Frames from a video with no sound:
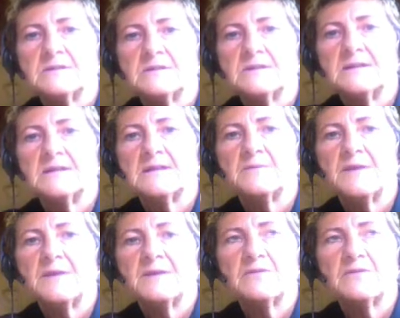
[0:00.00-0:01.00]
and it can be
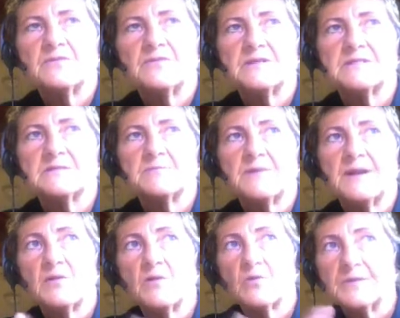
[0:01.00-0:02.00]
aggravated by
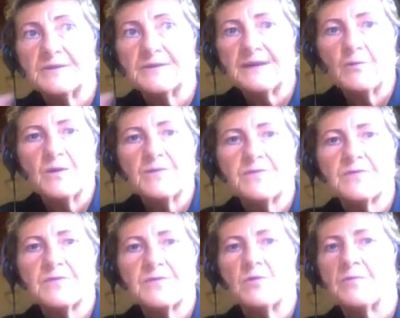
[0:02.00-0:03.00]
cold and damp weather
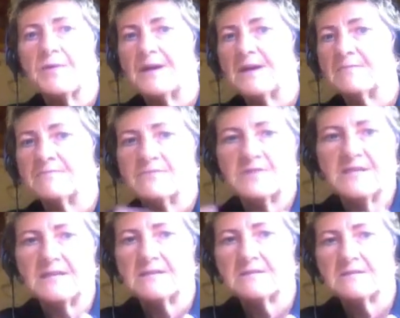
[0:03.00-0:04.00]
or by
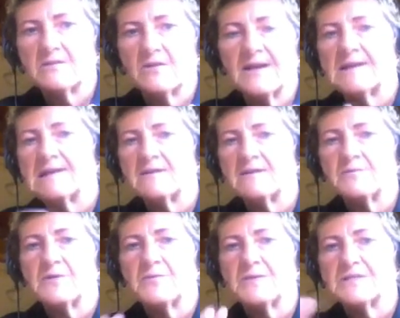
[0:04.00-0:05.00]
heat or any kind of
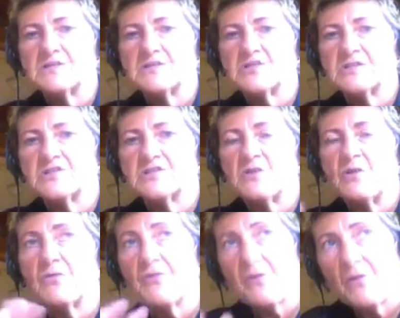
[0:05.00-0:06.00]
barometric changes,
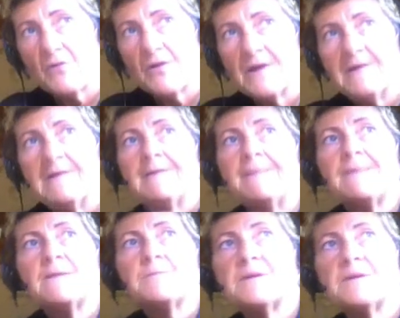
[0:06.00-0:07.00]
although
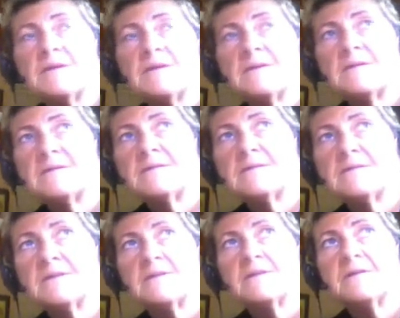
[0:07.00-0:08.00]
because
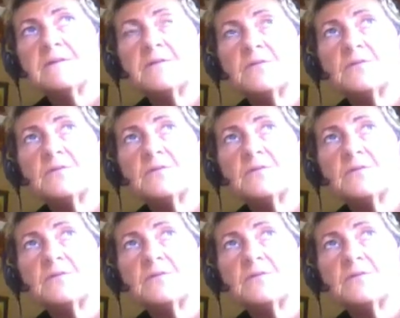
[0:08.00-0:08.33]
the